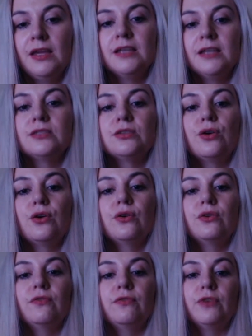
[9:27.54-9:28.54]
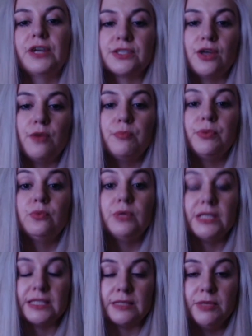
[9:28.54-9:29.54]
So, for example,
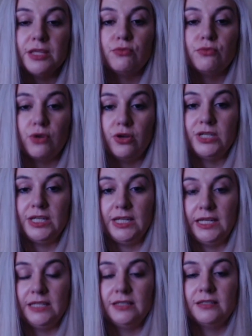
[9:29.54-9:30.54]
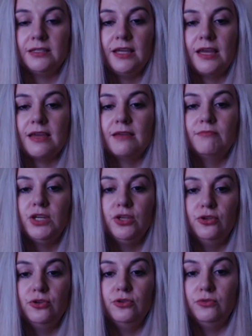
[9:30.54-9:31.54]
Will Smith wrote in his
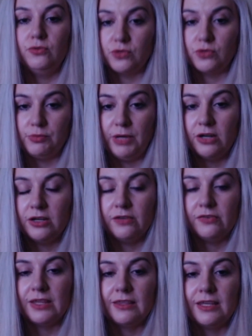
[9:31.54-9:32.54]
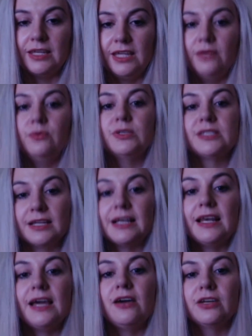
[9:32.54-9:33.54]
new autobiography that he was the
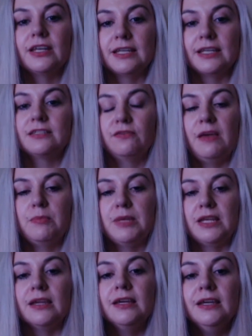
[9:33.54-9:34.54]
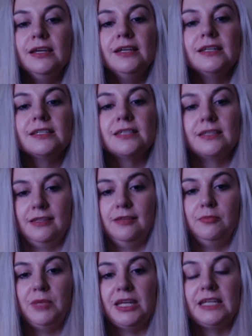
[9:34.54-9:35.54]
clown in his family
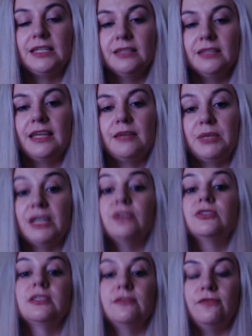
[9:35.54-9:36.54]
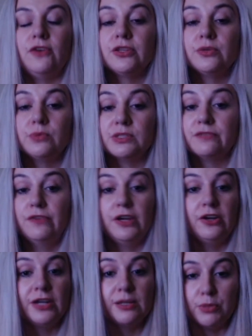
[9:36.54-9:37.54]
system, and he did that because his father was
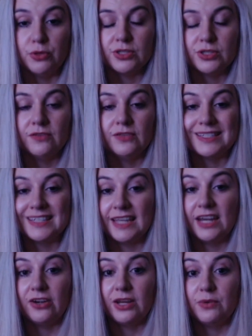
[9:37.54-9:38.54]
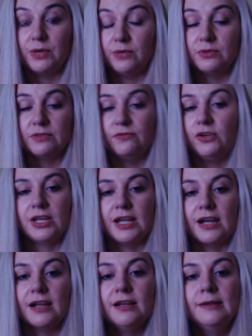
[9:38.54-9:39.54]
very abusive and scary when he was very young,